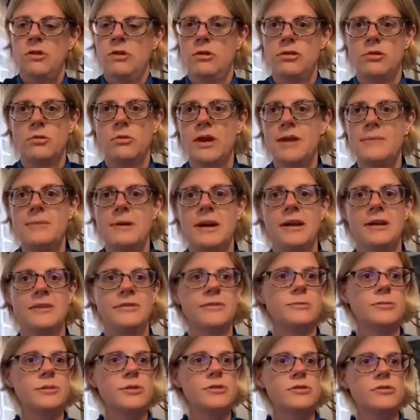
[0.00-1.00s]
on the way back
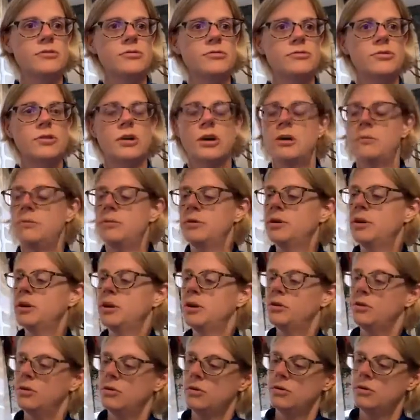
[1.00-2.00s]
from the school drop,
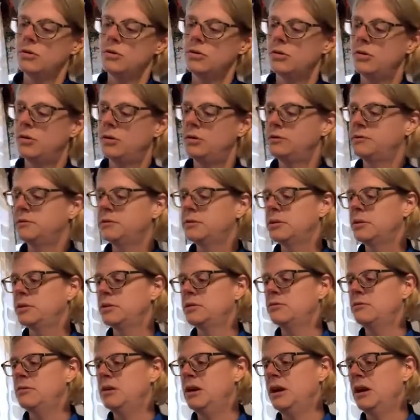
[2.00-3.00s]
or
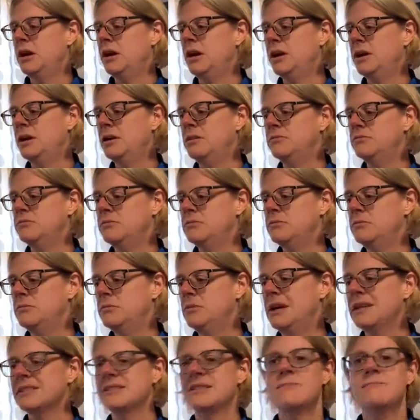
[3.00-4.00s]

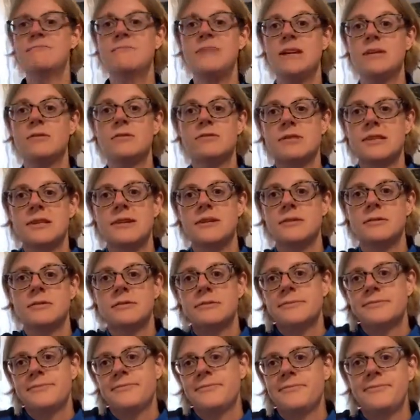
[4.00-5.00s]
as a meal
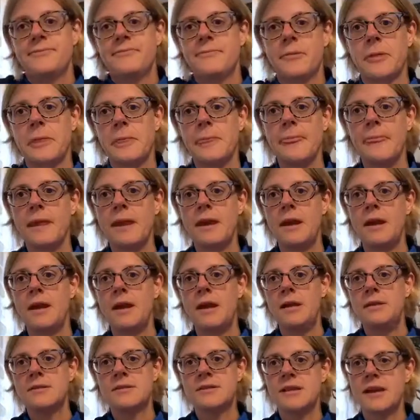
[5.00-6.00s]
deal,
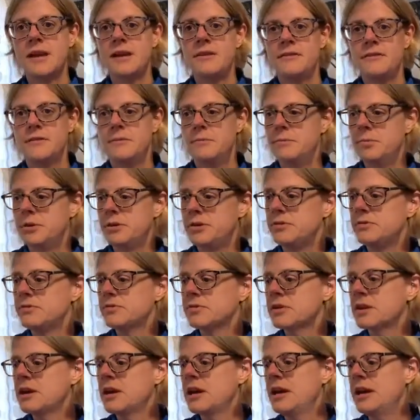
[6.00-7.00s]
say from
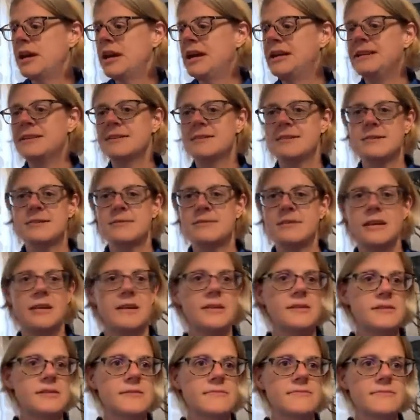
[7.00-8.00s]
Boots, and it's
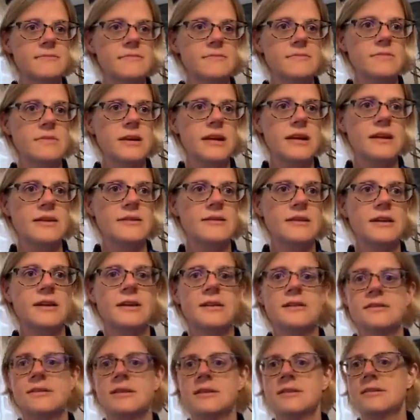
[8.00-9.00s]
anything
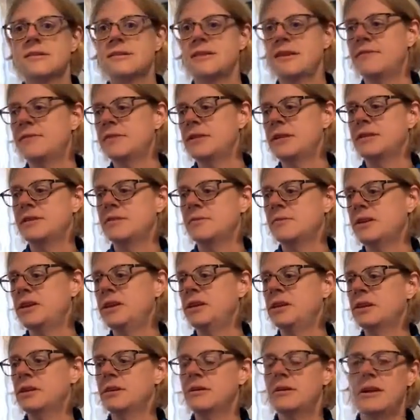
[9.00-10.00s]
like 6 to 7 days a
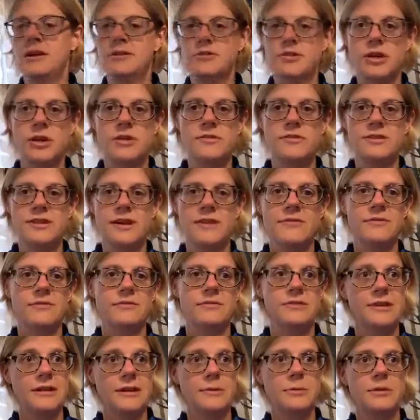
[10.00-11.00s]
week. I chose
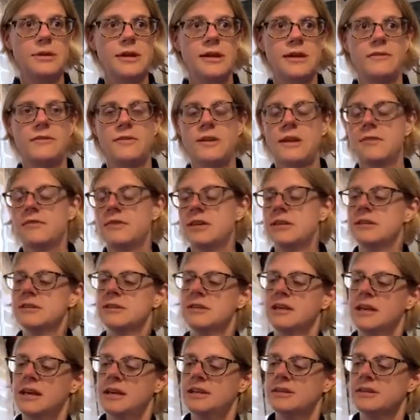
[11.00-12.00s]
7 deliberately for that
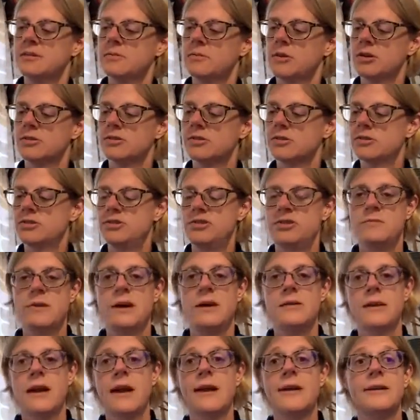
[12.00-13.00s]
reason, in case it was, because you
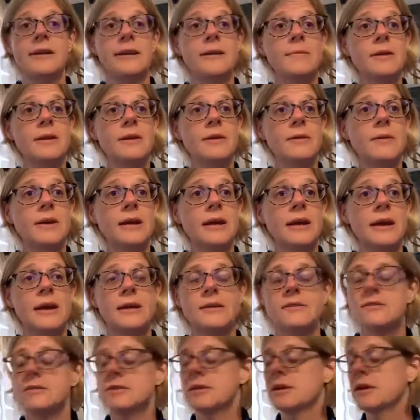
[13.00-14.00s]
might like a nibble at the
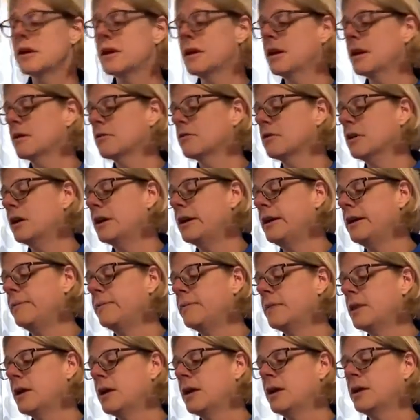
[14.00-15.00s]
weekend, right?
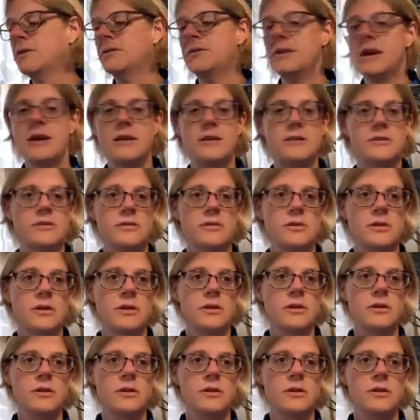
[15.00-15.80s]
Then